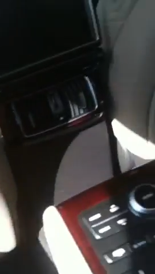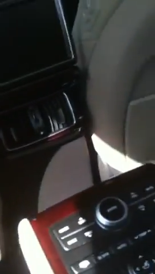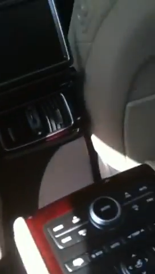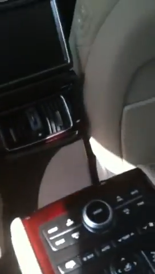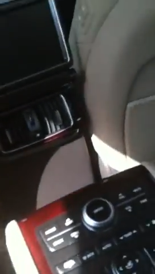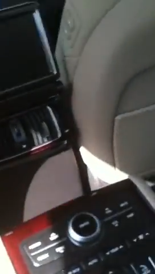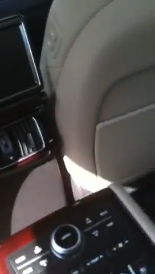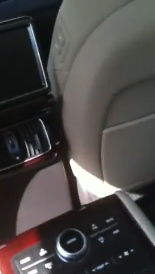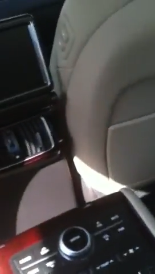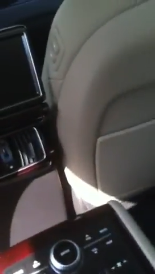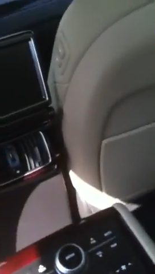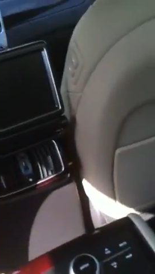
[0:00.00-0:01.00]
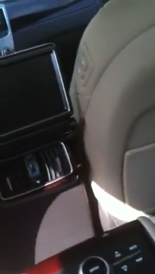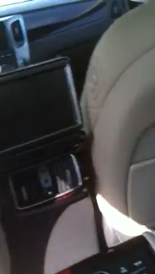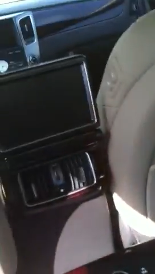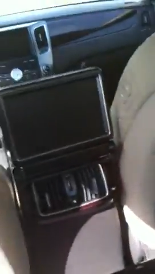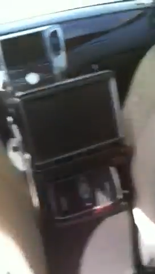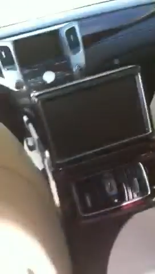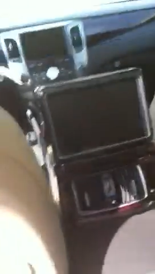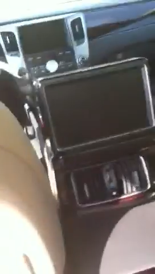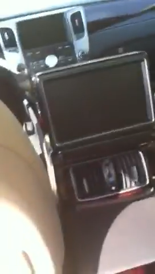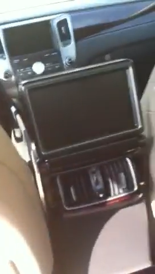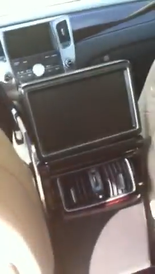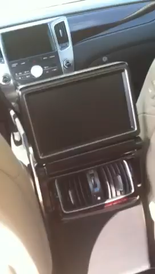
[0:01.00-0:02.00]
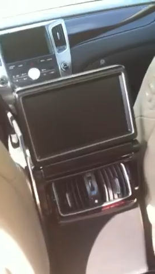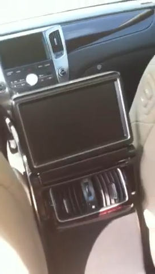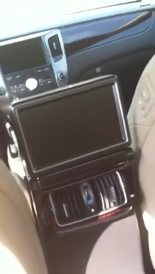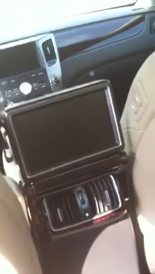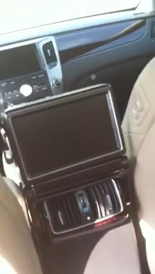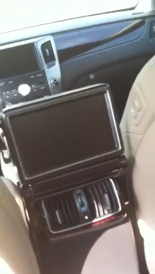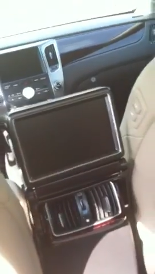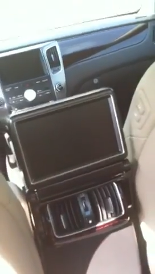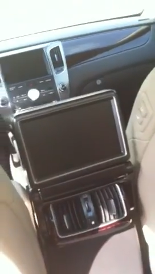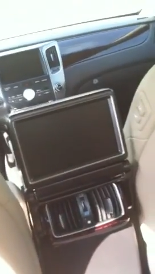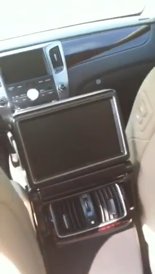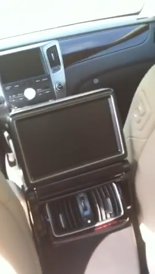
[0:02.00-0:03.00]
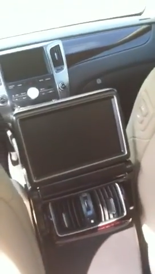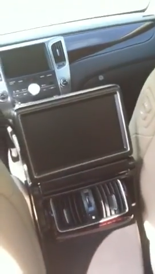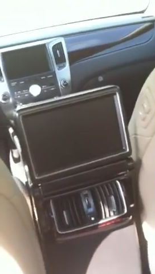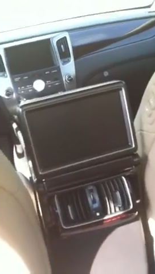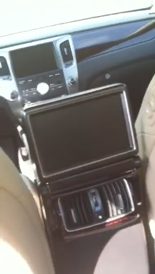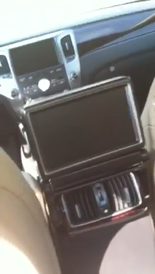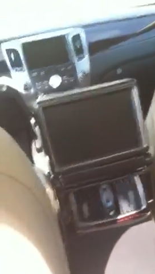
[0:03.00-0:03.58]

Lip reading: (no speaker visible)